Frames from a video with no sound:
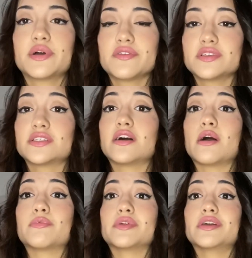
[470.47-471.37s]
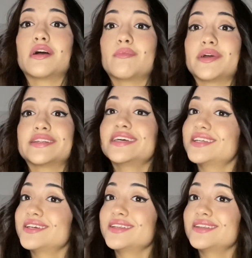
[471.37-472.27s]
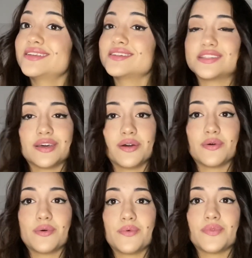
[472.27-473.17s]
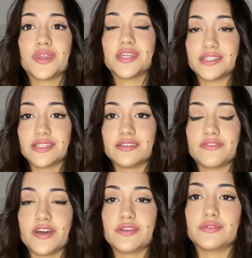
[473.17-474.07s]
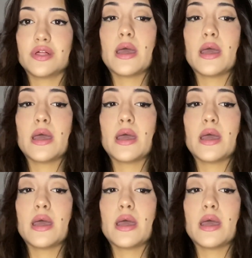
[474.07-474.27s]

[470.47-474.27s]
this top really caught my attention, so this is the final.